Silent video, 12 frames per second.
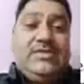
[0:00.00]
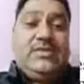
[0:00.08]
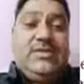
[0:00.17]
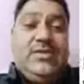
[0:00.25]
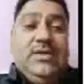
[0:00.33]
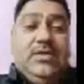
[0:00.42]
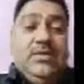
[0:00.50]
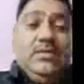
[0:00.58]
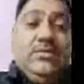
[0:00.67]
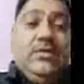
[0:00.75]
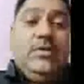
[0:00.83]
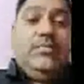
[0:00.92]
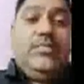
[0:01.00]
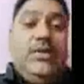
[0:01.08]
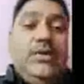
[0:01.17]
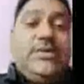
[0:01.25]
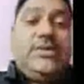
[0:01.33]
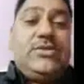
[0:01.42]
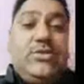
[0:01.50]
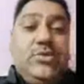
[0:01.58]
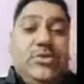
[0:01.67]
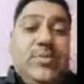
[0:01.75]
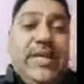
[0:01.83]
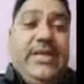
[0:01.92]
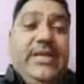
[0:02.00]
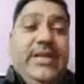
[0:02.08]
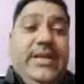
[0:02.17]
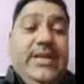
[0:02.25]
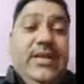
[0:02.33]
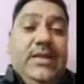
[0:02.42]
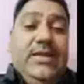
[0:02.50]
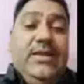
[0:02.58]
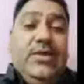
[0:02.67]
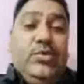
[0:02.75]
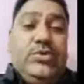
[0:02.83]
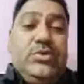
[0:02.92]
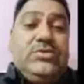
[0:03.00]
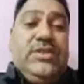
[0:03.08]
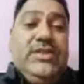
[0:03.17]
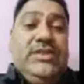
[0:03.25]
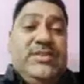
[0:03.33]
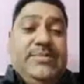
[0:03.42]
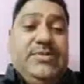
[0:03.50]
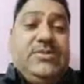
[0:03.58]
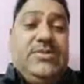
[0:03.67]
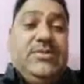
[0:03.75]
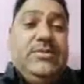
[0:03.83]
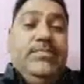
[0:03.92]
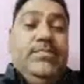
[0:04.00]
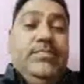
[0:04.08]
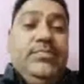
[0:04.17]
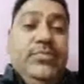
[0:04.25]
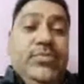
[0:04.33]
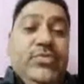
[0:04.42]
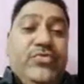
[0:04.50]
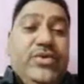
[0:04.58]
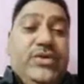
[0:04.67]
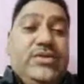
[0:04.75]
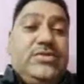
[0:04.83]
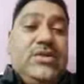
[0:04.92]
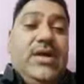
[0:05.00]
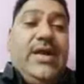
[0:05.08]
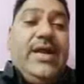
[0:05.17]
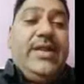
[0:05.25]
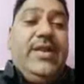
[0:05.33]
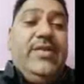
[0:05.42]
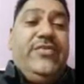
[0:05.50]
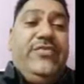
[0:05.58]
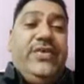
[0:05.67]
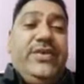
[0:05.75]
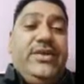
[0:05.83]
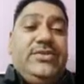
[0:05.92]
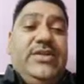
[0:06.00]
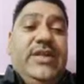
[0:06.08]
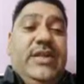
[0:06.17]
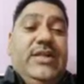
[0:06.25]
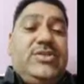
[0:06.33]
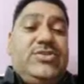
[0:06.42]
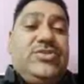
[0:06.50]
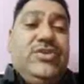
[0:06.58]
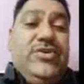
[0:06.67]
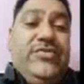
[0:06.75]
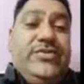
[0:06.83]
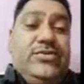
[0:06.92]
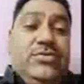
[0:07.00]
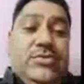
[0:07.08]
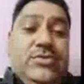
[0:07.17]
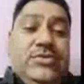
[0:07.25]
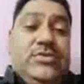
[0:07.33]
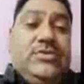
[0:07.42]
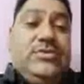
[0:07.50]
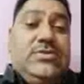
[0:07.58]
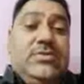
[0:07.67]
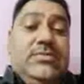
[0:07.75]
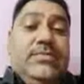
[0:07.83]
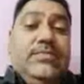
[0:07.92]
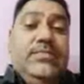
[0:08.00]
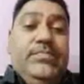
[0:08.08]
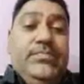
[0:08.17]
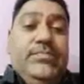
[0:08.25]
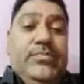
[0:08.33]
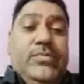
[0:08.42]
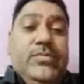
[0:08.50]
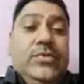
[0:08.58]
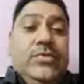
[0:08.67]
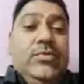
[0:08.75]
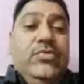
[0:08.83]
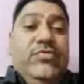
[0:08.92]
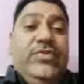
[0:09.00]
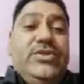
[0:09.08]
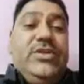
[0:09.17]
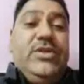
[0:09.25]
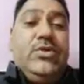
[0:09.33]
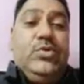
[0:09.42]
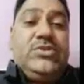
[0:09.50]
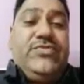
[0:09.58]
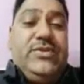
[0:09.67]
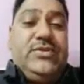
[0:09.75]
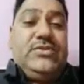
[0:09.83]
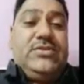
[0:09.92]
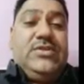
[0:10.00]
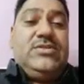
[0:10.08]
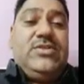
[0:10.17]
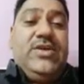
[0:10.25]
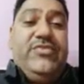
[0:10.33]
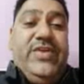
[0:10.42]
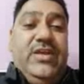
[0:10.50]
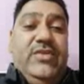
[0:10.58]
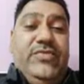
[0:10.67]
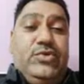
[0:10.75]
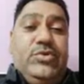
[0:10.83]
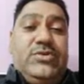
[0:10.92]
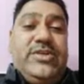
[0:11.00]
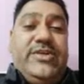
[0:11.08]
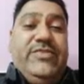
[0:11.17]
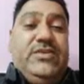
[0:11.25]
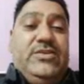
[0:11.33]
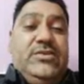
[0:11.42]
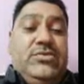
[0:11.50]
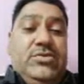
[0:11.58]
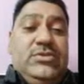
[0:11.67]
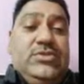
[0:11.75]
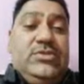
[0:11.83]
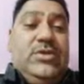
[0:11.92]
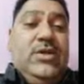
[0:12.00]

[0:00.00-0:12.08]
scale. Resource planning in India includes 3 steps. First, identification and listing of resource, which includes first surveying, we should survey the resource.